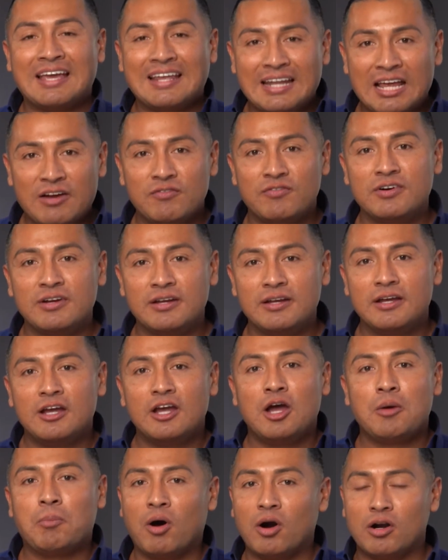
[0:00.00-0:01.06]
in every
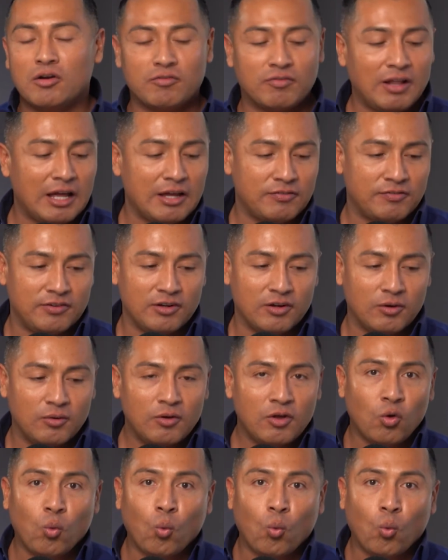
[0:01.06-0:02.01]
part of life, you know,